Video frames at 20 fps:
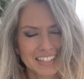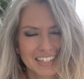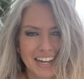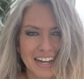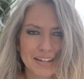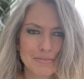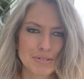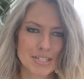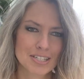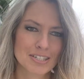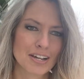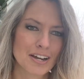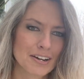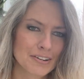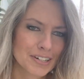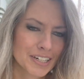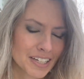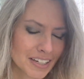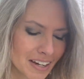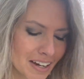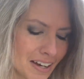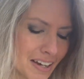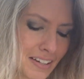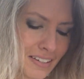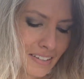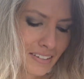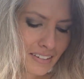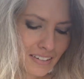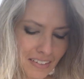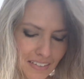I'm sorry,
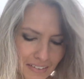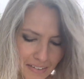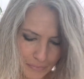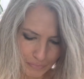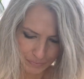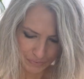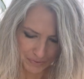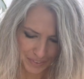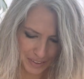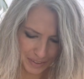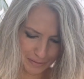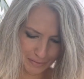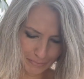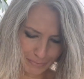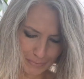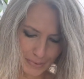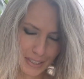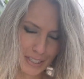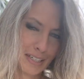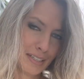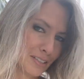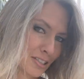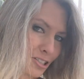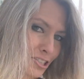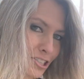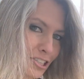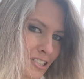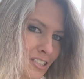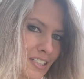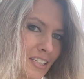guys, but
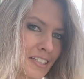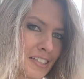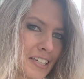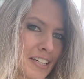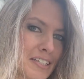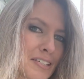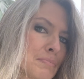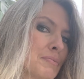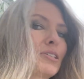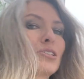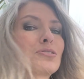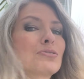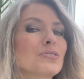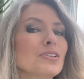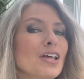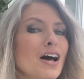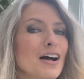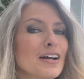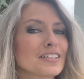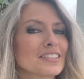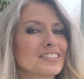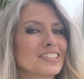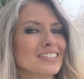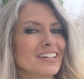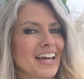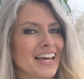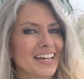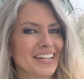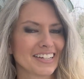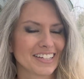it takes me too long to
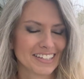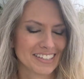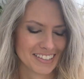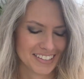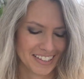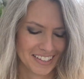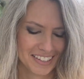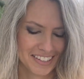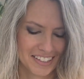edit.